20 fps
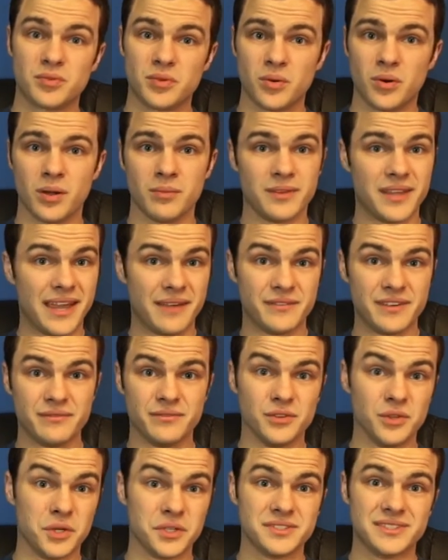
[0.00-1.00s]
probably haven't
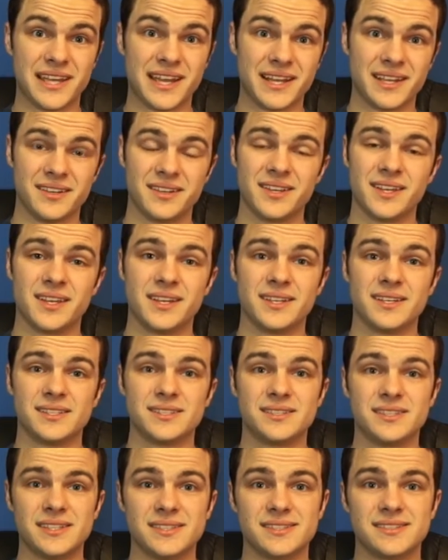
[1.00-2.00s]
even looked at it
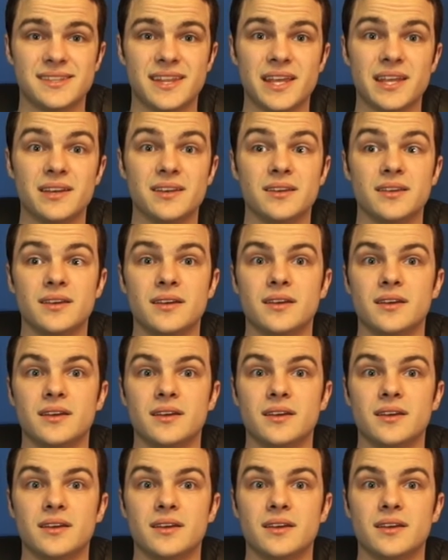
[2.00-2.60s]
since then.